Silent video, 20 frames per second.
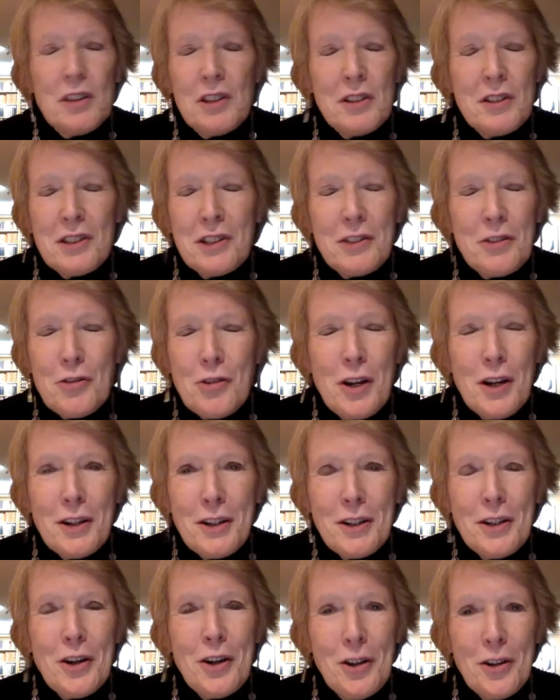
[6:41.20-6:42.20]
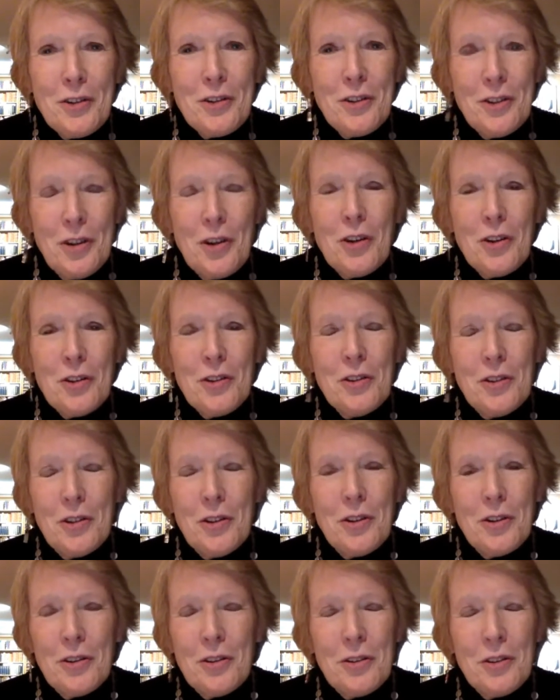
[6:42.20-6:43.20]
uh, drug on on
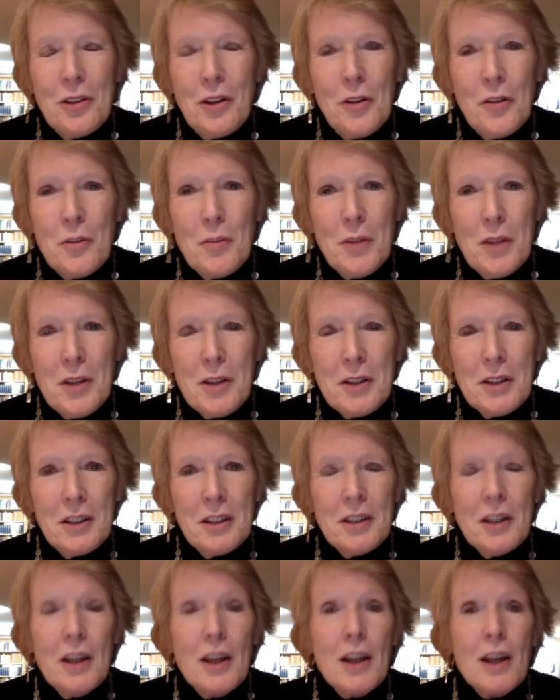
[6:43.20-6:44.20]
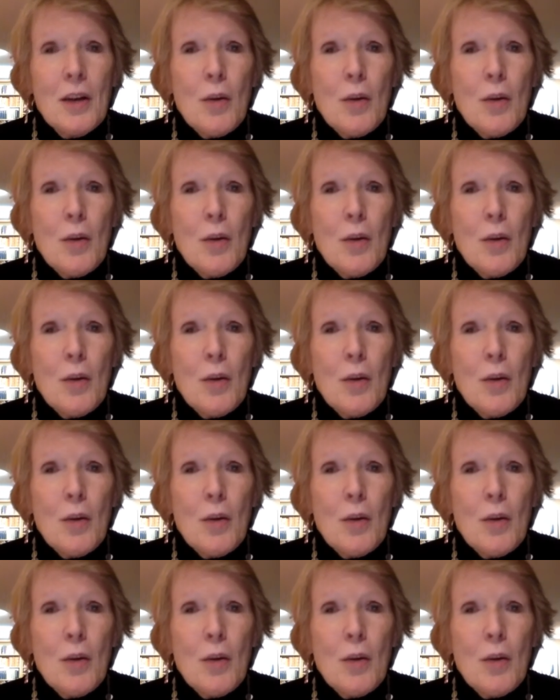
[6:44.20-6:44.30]
on on the market.